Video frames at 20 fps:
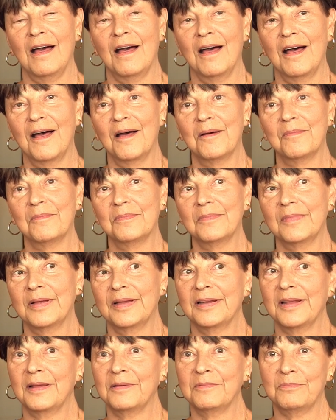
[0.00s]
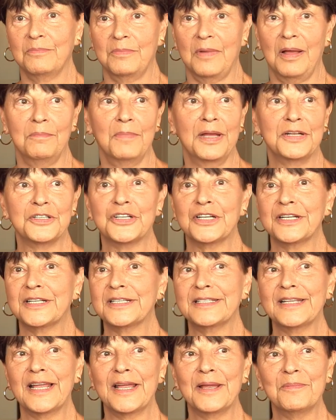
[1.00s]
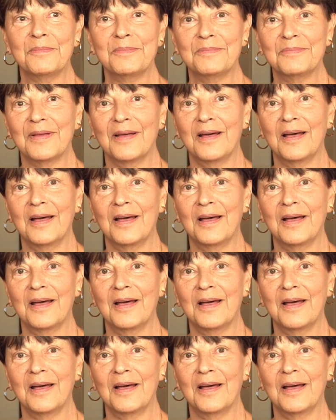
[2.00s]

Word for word: um, and I, will mention his name,